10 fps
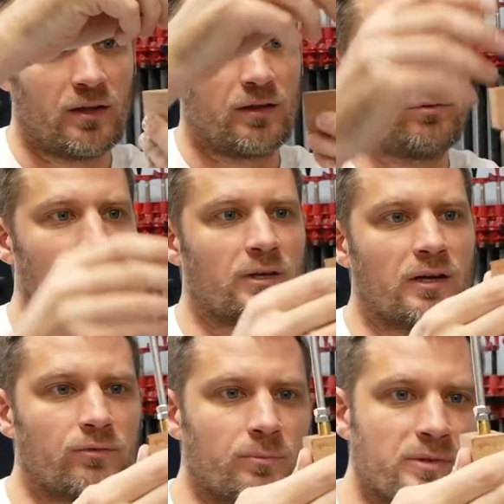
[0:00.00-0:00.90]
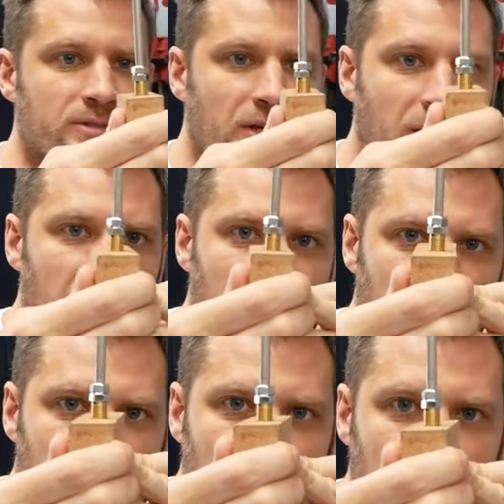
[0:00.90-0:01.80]
If you look at it from the side,
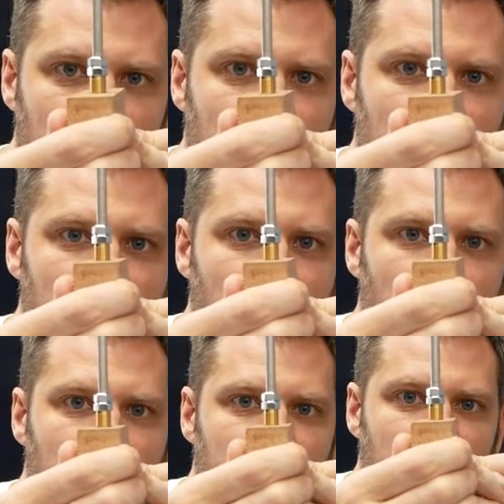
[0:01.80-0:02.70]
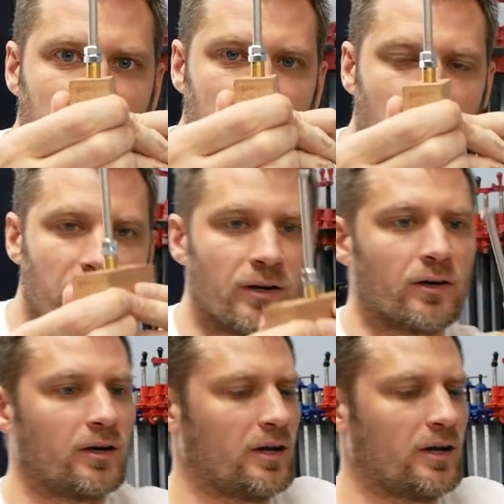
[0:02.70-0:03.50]
I've got a little bit of an angle there.